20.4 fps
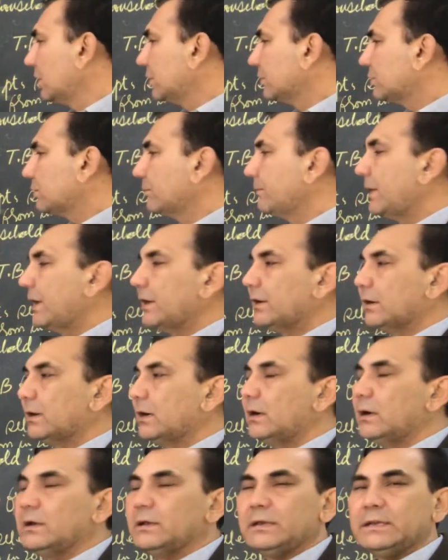to make
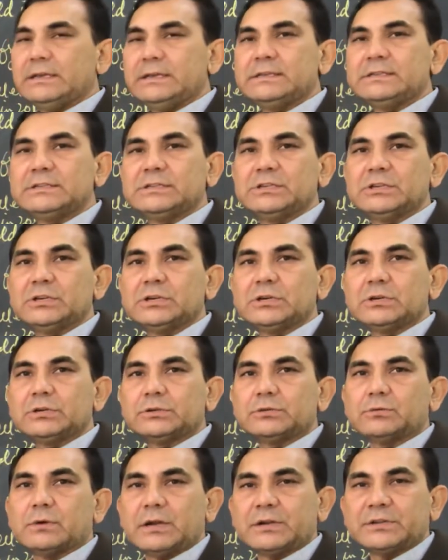it easier
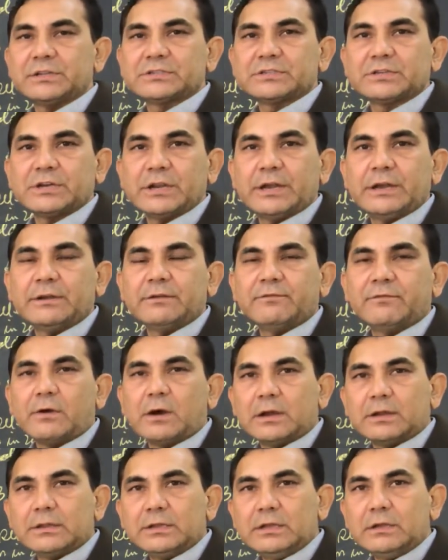to understand
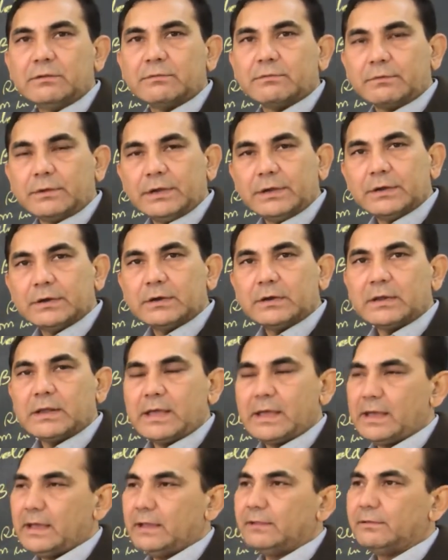for the reader
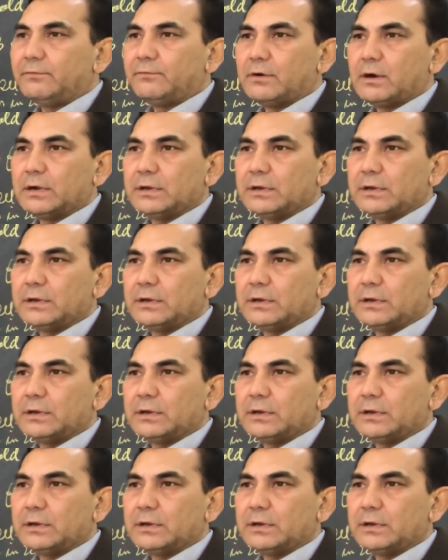and